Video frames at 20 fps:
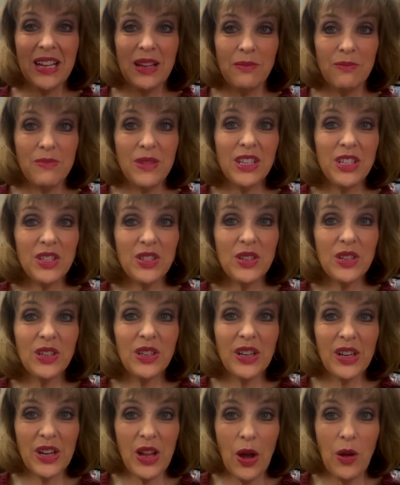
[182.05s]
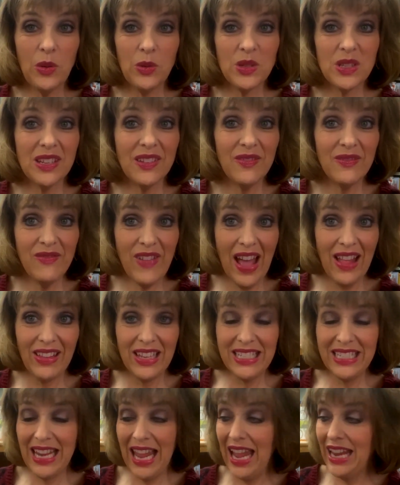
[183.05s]
Mr. Goats
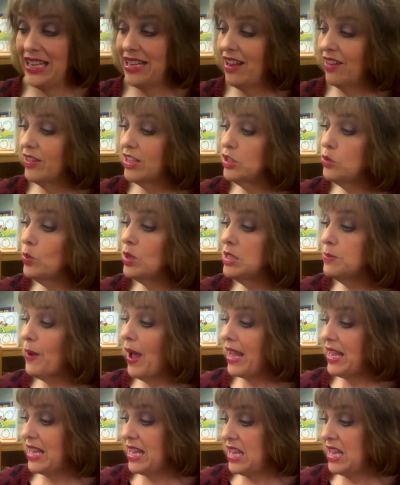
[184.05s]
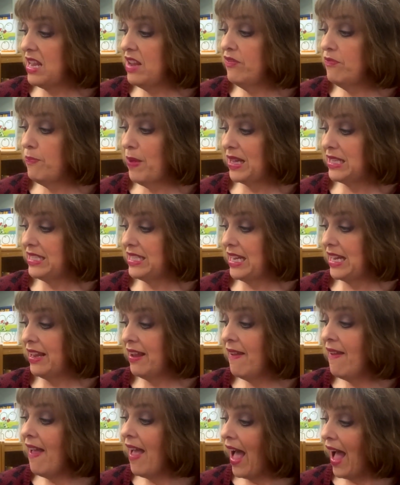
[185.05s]
Valentine. Now, this one's by Eve Bunting,
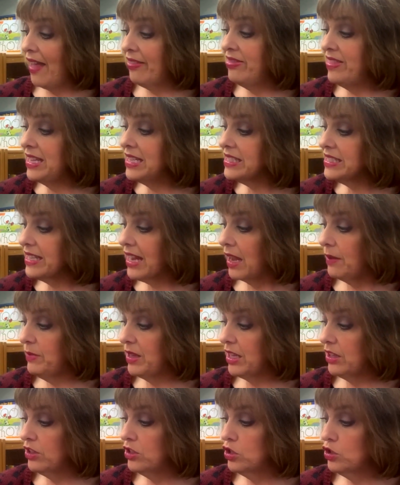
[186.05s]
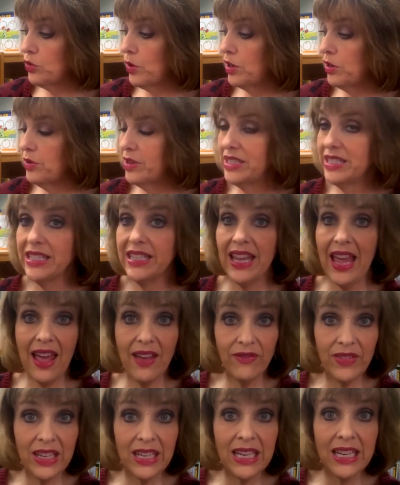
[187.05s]
and this time the illustrator is
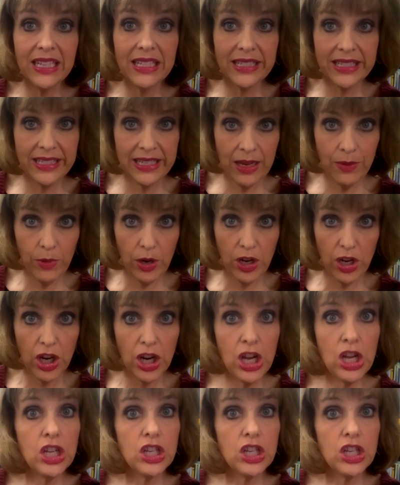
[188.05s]
Kevin Zimmer.